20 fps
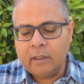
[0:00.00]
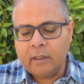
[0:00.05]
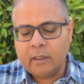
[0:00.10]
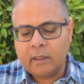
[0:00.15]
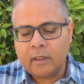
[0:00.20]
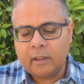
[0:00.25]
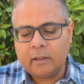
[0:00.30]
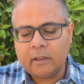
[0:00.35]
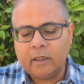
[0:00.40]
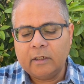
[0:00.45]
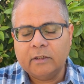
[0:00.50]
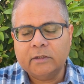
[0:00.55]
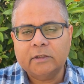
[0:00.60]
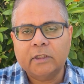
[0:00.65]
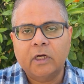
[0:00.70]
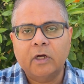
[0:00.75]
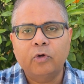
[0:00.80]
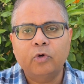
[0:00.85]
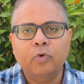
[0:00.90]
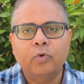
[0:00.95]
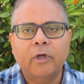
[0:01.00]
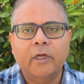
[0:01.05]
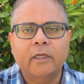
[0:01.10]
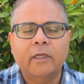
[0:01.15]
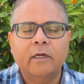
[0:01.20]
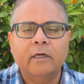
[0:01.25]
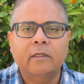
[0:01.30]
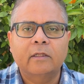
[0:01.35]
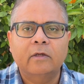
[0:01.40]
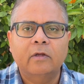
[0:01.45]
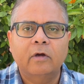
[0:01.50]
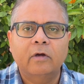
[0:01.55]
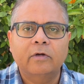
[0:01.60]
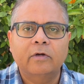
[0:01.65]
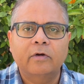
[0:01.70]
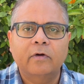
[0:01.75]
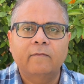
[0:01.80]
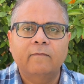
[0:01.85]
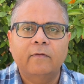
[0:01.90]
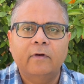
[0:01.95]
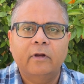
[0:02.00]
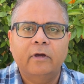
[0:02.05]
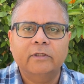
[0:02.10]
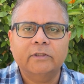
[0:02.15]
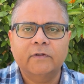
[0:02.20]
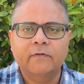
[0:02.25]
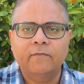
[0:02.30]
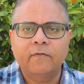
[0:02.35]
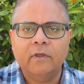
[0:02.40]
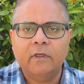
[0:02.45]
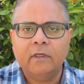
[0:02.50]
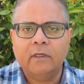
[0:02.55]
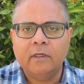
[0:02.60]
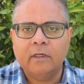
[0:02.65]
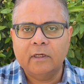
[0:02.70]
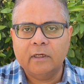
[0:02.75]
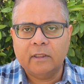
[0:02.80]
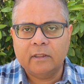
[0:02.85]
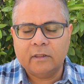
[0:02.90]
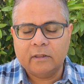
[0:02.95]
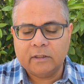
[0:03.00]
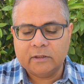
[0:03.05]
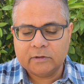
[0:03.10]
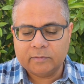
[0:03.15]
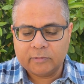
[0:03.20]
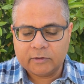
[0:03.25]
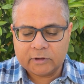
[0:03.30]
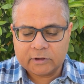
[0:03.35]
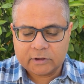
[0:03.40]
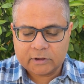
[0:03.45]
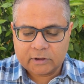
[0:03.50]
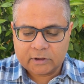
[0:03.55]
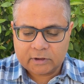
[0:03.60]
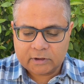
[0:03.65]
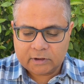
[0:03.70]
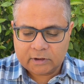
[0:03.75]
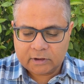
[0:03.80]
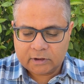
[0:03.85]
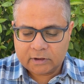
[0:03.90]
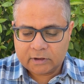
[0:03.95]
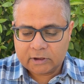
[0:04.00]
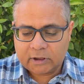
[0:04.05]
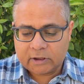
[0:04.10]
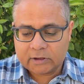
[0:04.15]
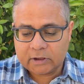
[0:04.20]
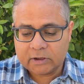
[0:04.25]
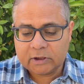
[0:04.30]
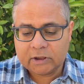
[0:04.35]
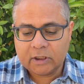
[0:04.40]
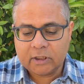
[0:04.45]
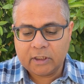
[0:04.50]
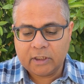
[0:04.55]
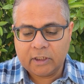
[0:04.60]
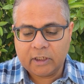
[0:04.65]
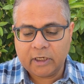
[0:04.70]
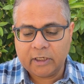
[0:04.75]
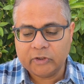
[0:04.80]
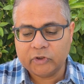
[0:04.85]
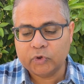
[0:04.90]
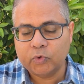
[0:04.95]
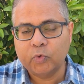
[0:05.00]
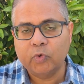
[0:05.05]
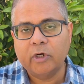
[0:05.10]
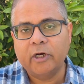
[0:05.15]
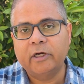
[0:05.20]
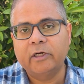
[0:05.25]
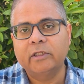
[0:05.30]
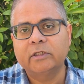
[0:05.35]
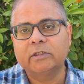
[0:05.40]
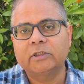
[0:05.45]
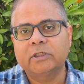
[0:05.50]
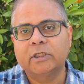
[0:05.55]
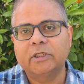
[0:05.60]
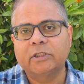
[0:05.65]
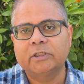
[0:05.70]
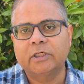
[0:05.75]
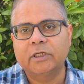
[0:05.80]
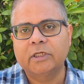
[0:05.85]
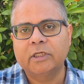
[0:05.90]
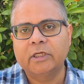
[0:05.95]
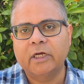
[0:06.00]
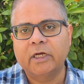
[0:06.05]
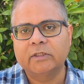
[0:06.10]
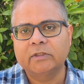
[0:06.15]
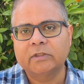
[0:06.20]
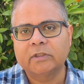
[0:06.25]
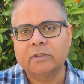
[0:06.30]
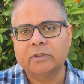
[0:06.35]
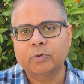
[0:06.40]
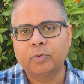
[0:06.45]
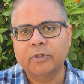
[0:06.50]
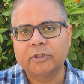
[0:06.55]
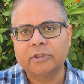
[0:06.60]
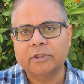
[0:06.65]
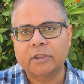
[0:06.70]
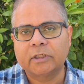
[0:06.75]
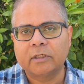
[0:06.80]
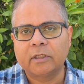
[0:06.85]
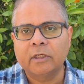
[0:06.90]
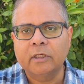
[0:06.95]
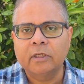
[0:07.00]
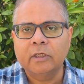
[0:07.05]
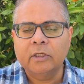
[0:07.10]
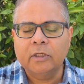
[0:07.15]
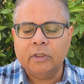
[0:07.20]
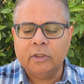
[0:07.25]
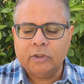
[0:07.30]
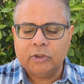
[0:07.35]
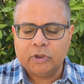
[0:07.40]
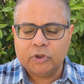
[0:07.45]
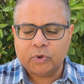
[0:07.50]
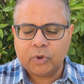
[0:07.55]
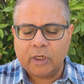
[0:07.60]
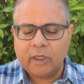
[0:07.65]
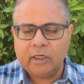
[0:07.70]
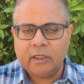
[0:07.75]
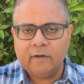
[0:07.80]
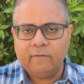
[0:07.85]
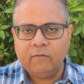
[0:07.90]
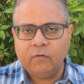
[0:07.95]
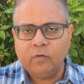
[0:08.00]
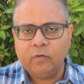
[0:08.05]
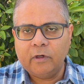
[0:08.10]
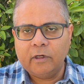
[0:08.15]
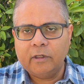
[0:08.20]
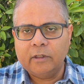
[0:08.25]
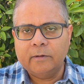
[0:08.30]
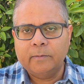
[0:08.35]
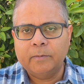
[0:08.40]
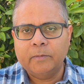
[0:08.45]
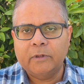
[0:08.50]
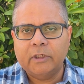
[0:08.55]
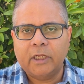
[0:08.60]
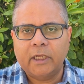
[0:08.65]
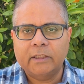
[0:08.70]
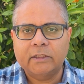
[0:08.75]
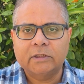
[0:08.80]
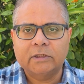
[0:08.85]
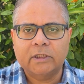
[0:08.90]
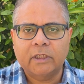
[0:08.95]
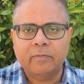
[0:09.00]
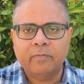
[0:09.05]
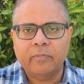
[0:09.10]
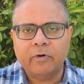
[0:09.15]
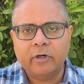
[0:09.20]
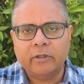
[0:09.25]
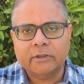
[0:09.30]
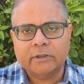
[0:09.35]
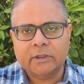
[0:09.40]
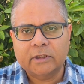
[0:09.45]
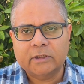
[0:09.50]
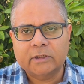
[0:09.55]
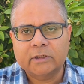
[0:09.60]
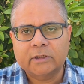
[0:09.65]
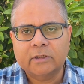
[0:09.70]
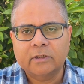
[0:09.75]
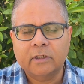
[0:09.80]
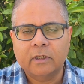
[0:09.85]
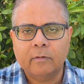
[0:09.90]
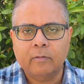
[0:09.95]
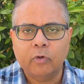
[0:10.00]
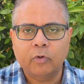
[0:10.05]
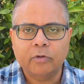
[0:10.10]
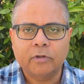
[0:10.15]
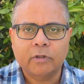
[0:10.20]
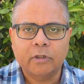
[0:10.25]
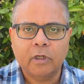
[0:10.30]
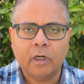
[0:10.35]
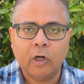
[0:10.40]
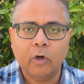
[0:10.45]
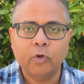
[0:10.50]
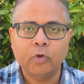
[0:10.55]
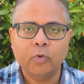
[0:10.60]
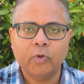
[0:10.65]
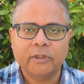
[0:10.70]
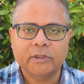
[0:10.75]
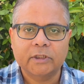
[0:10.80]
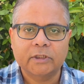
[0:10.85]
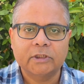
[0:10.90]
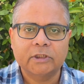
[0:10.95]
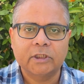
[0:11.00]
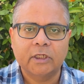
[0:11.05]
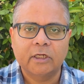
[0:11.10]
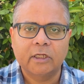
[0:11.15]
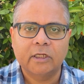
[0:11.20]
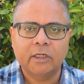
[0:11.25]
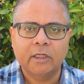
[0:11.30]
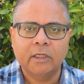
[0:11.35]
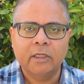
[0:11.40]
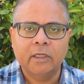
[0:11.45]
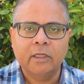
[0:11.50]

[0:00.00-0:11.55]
and that is, how do I get the doctor of philosophy? And this person is essentially in high school at this stage and he asked this question. So I'll give you a 10-step process about how you essentially